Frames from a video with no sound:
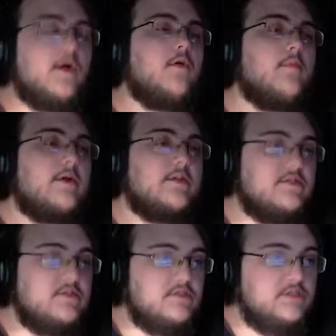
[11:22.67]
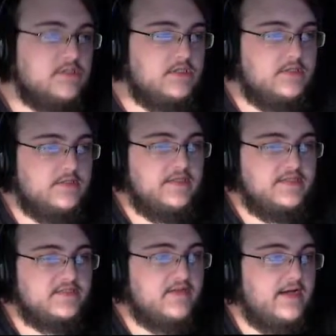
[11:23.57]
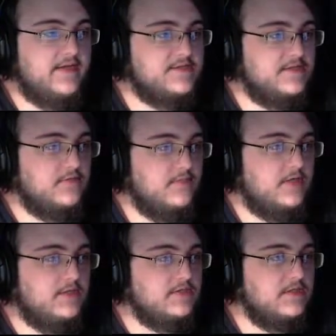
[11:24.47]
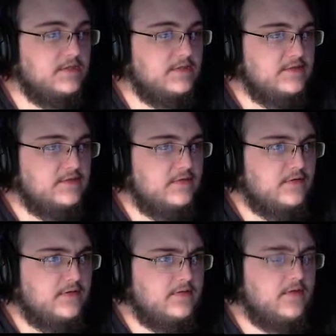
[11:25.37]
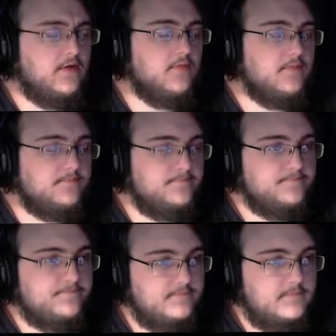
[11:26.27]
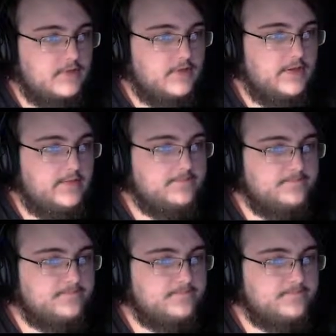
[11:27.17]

Oh my god, they slide so much. Okay, no. Great.